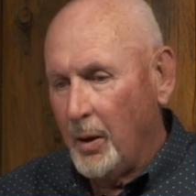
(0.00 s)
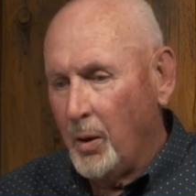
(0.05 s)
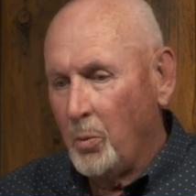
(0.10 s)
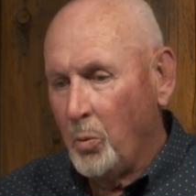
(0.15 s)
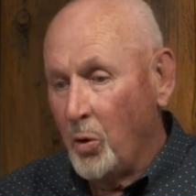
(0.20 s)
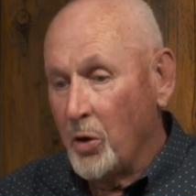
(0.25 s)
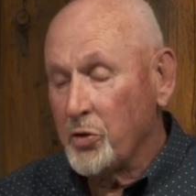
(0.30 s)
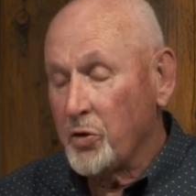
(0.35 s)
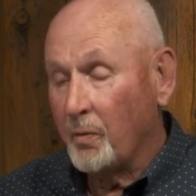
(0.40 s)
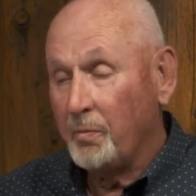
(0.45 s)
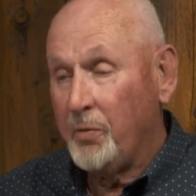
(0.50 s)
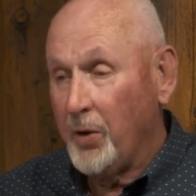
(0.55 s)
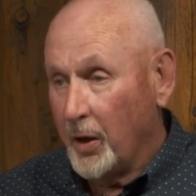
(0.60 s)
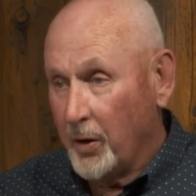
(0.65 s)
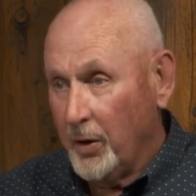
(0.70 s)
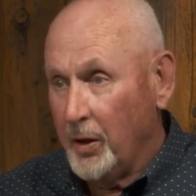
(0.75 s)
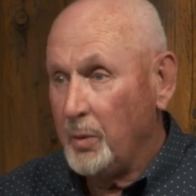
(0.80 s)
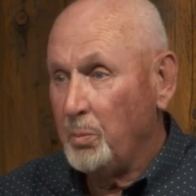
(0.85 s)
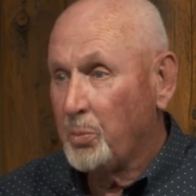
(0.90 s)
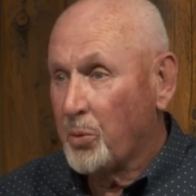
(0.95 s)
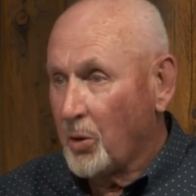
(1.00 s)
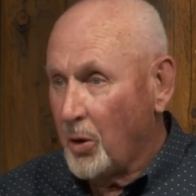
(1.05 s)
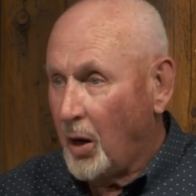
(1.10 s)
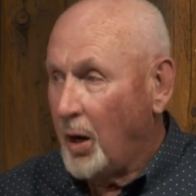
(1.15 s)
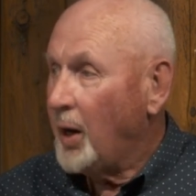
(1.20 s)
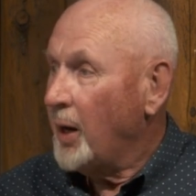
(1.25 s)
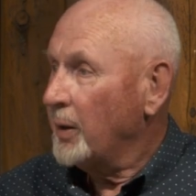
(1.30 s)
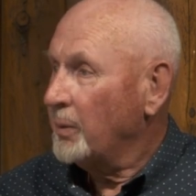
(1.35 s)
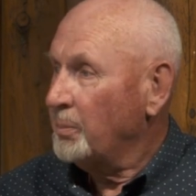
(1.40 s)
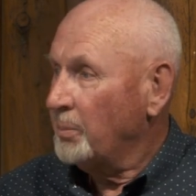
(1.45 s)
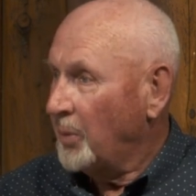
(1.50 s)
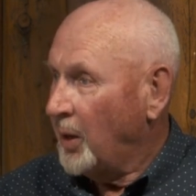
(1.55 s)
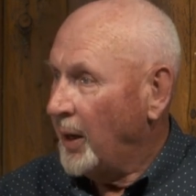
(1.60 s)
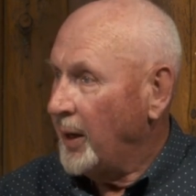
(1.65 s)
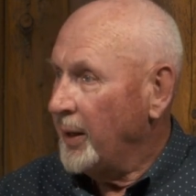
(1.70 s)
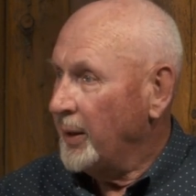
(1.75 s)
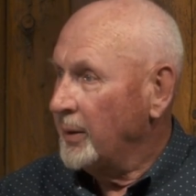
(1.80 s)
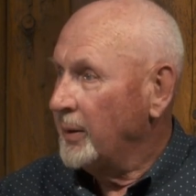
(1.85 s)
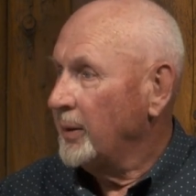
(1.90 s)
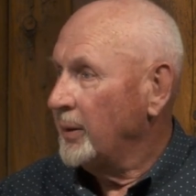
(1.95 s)
was a very broad
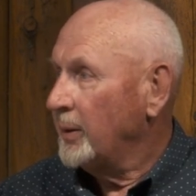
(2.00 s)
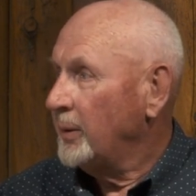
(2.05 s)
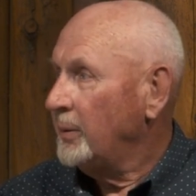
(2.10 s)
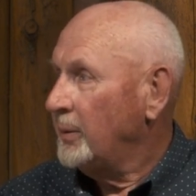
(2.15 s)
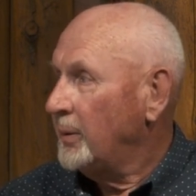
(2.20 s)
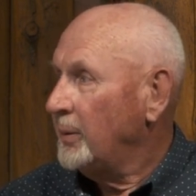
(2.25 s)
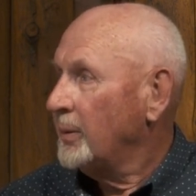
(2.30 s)
minded,